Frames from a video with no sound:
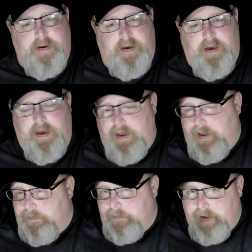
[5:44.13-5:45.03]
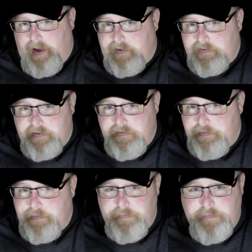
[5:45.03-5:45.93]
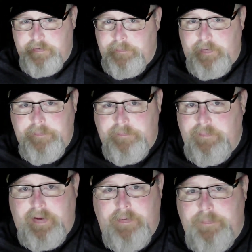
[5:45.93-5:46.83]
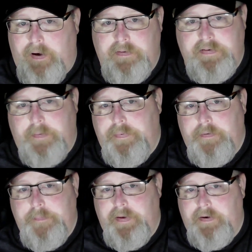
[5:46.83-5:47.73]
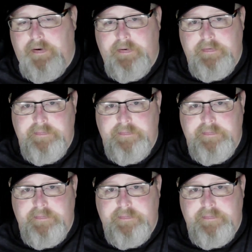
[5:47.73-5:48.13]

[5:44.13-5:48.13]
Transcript: I had a reaction to one of my antibiotics they put me on,